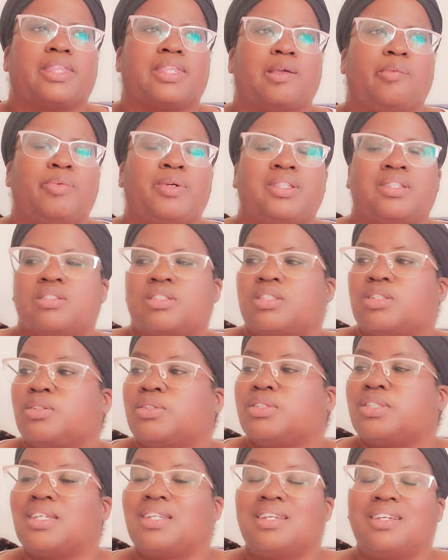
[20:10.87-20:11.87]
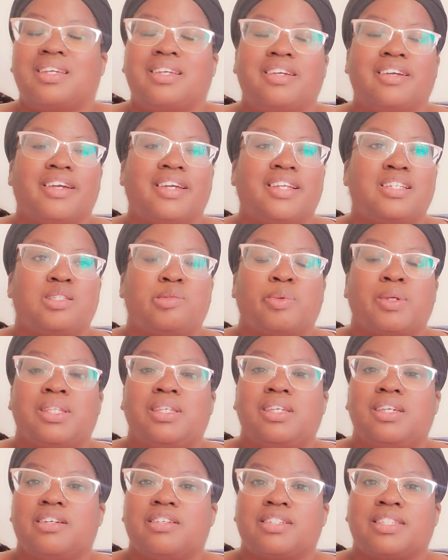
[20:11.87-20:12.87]
But they're still sitting here, and it's been
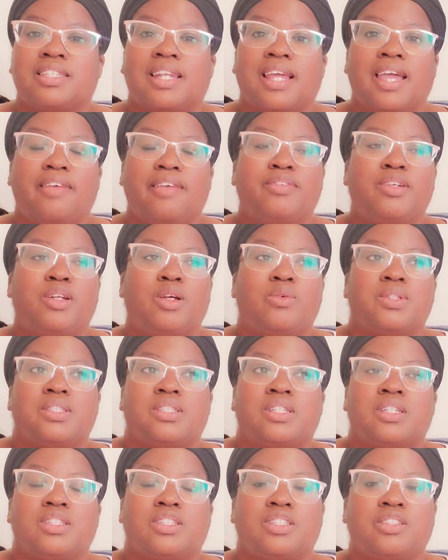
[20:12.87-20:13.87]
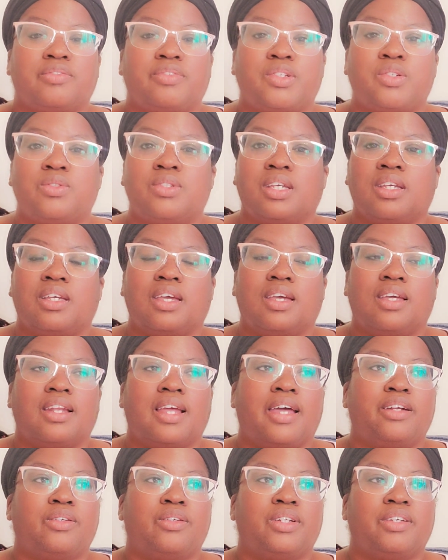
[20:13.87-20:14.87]
years, and I have no intention of using it.
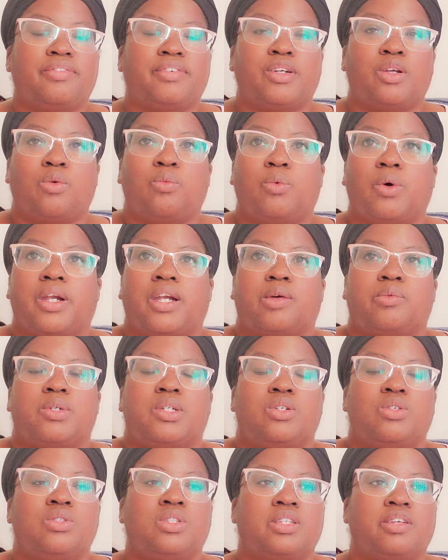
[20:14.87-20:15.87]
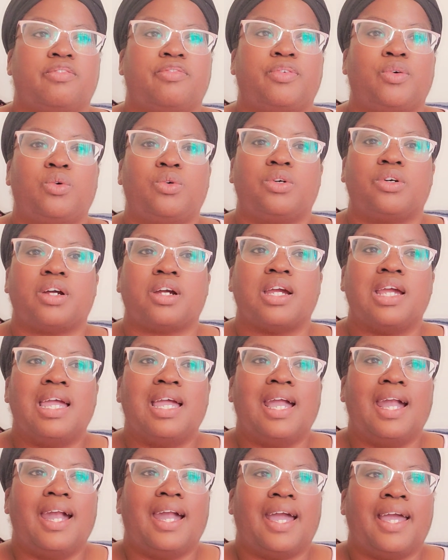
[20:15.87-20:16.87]
I don't even know what I would use it for.
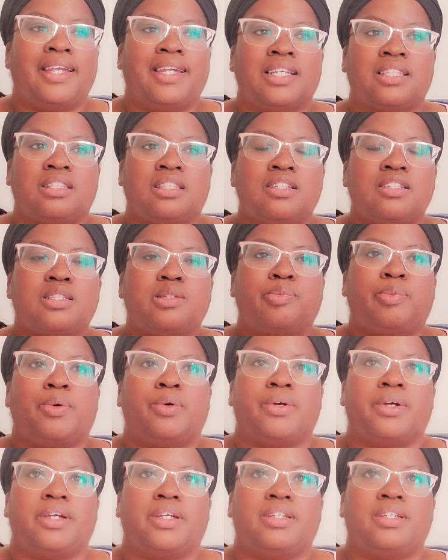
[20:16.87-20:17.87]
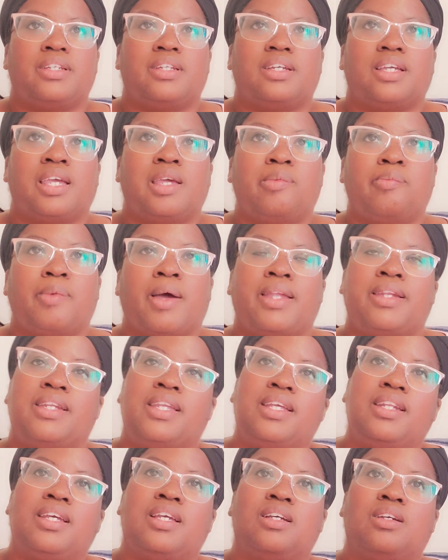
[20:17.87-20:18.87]
And at this point in my
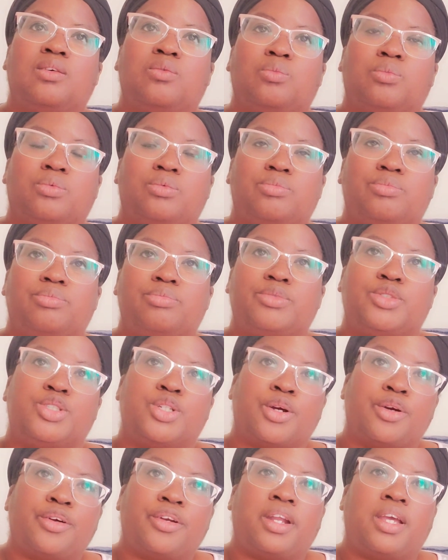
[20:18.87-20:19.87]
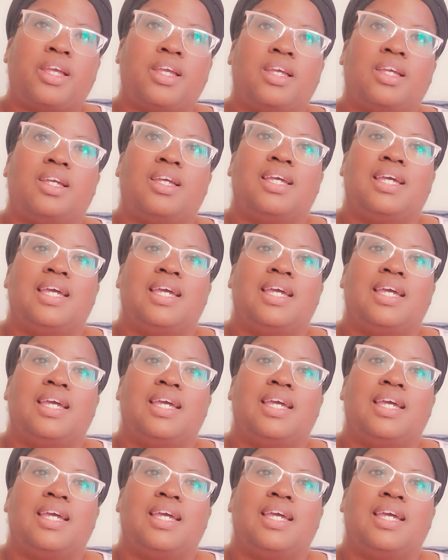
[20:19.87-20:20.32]
knitting journey,